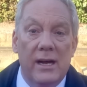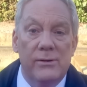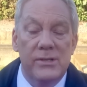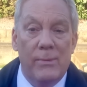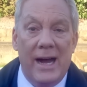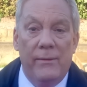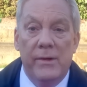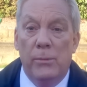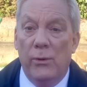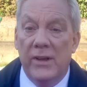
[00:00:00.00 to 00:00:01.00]
goes around, the
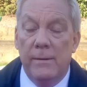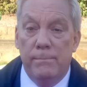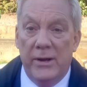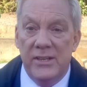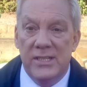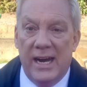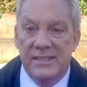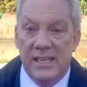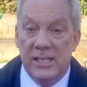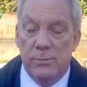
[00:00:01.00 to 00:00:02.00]
more they can
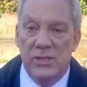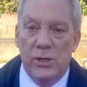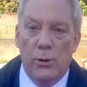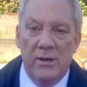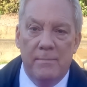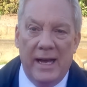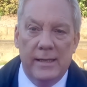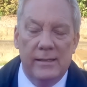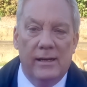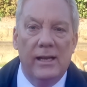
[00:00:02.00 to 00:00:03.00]
monetize it, as we saw with
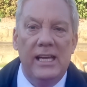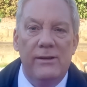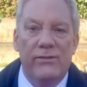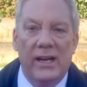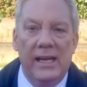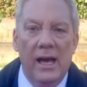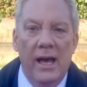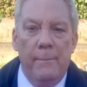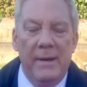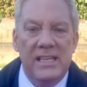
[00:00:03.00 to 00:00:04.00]
Meghan gleefully
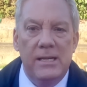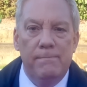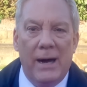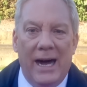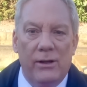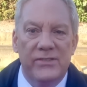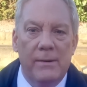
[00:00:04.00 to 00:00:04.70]
meeting pals